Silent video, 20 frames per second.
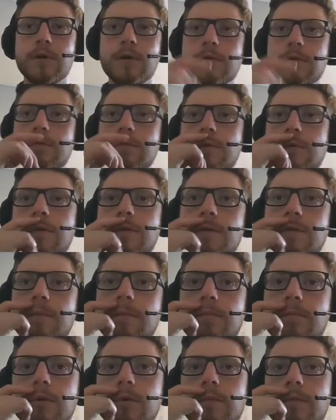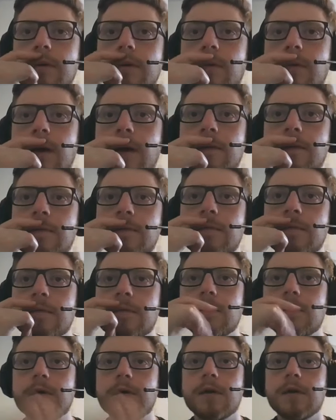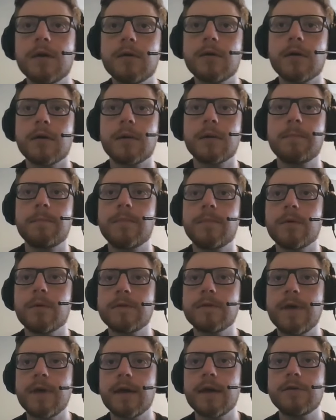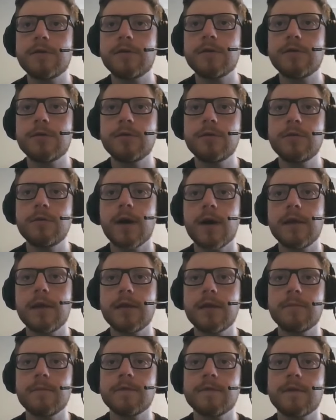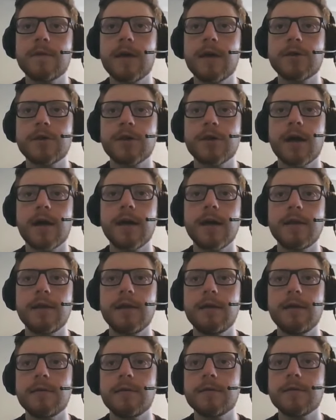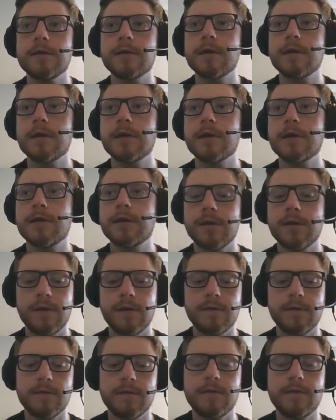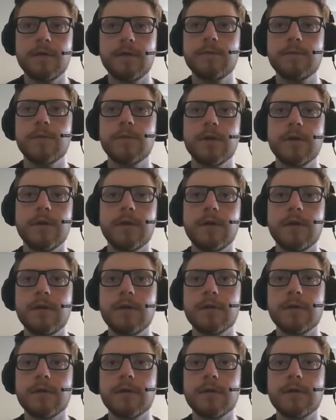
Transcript: which is the put request or a post? Yeah, to do item / ID. It's this one here.